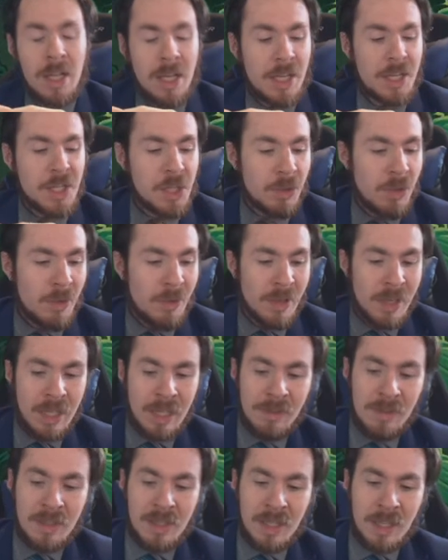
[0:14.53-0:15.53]
and so I want to
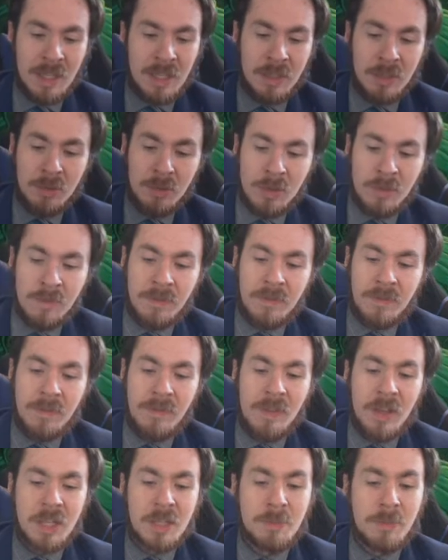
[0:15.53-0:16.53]
give this as a sort of
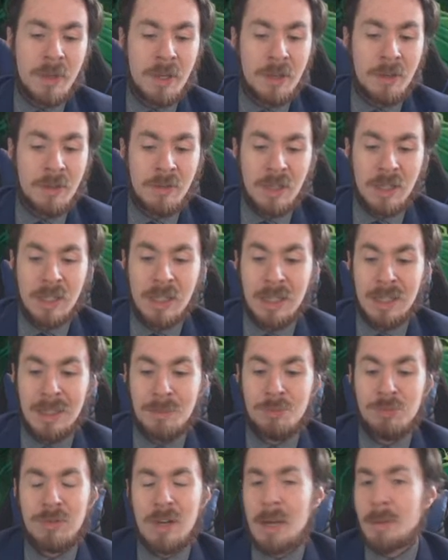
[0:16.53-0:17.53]

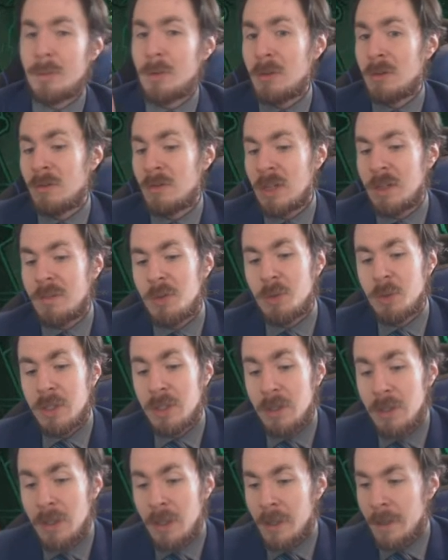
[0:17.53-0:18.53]
explainer, primer, if you
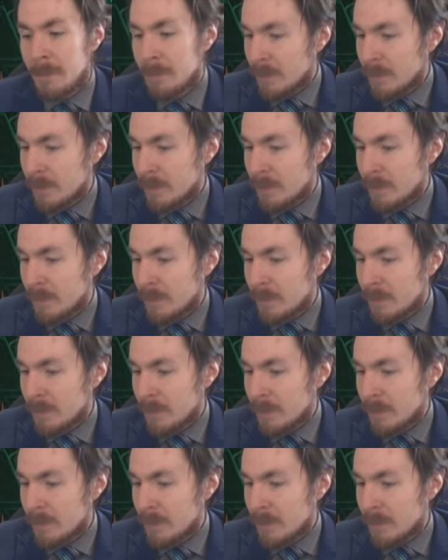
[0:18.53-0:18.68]
will,